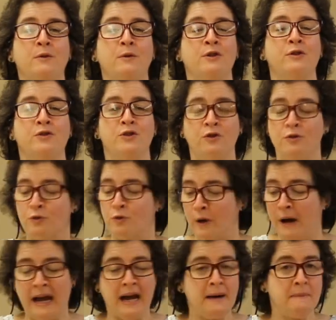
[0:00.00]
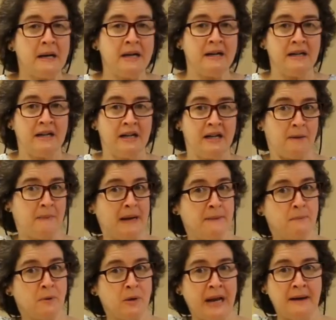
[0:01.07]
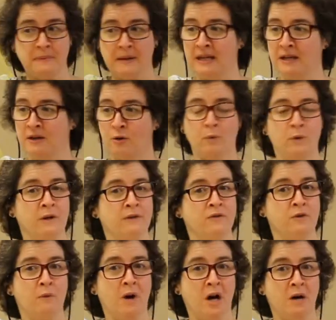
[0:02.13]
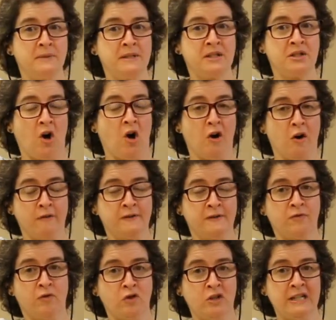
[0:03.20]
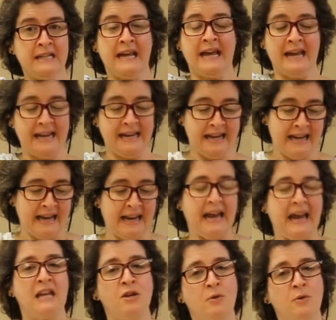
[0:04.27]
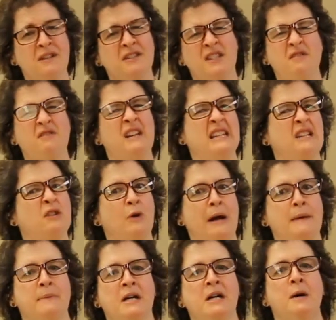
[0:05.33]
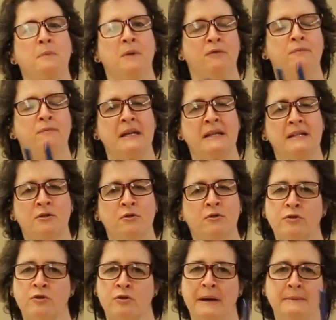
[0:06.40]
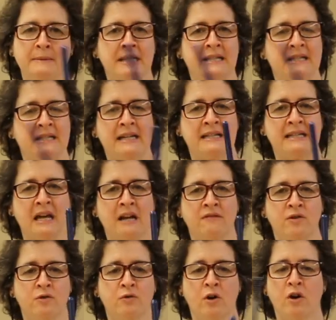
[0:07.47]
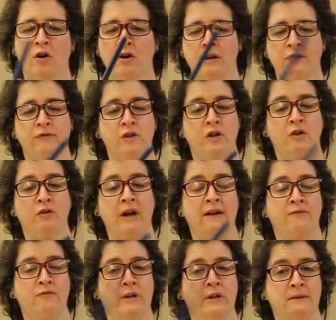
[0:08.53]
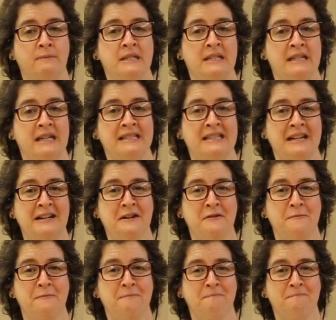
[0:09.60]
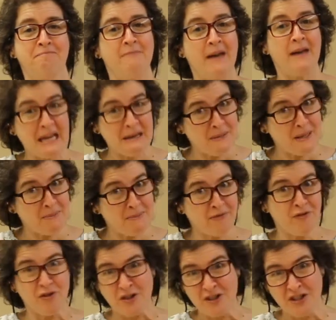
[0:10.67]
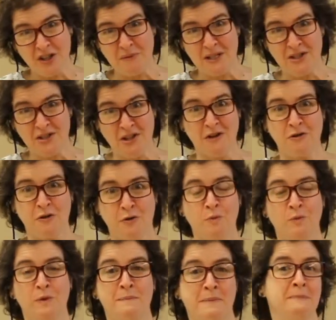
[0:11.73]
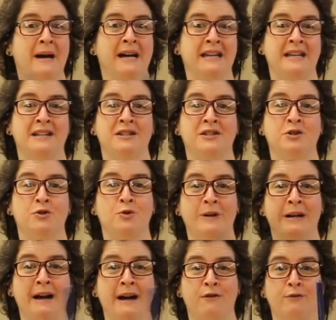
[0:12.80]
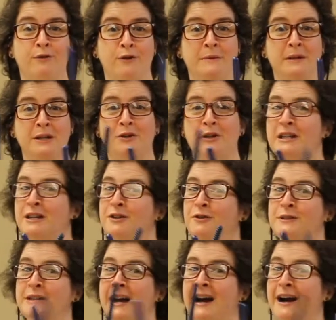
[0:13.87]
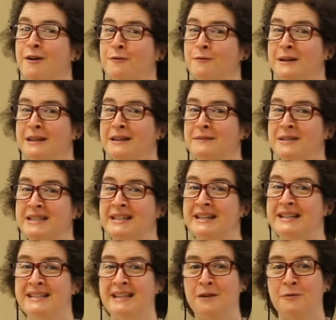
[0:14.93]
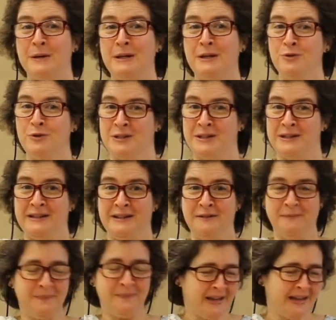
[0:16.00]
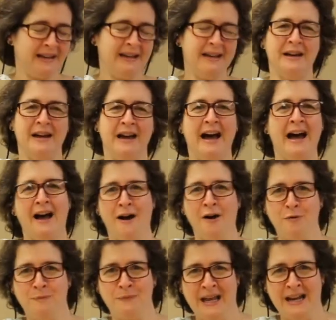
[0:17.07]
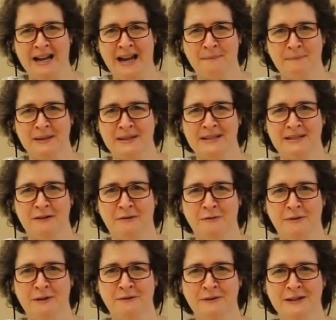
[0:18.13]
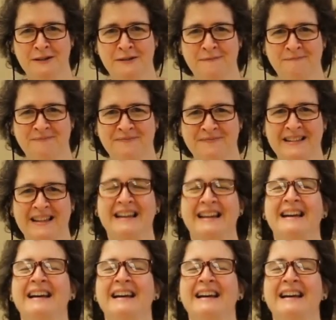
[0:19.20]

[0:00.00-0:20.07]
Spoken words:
I want you to grab a paper napkin or one of your mom's scarves for today, and you also need to grab a couple of pencils or maybe sticks out of your yard if you don't have rhythm sticks at home. Maybe before so much longer, we'll be back in the story hour room and you can use our rhythm sticks like we used to do. I hope that happens soon, don't you?